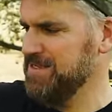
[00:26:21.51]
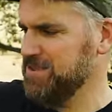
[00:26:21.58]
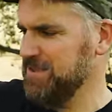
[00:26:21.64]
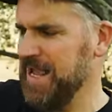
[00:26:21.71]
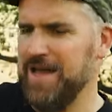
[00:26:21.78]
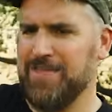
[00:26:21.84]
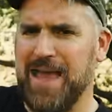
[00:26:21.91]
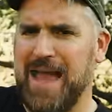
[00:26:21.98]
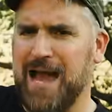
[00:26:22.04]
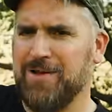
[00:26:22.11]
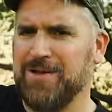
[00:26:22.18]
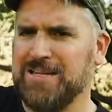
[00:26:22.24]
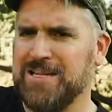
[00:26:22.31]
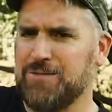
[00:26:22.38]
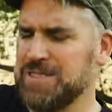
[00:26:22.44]
So yeah, the
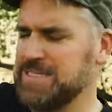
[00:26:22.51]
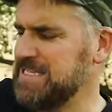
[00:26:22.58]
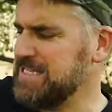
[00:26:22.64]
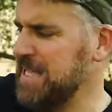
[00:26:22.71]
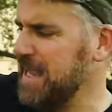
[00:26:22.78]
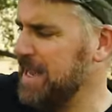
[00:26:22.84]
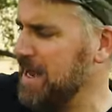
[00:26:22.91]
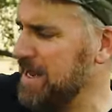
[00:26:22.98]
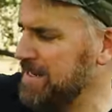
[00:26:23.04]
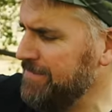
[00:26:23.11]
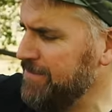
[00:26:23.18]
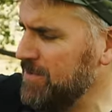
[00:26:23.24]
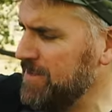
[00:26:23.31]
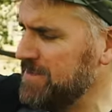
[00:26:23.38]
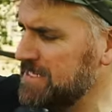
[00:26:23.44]
LED would stay on
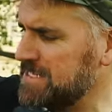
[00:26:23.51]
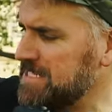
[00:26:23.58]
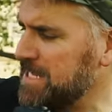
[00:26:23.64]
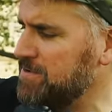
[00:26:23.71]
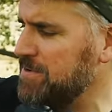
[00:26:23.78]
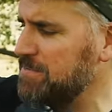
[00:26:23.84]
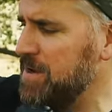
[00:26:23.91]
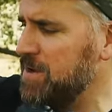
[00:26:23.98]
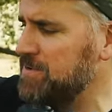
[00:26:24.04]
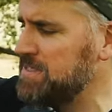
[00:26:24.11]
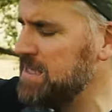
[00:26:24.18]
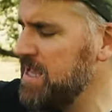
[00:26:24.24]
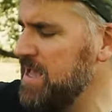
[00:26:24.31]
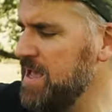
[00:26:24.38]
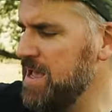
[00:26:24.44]
if you're in the secret
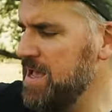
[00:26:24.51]
modes.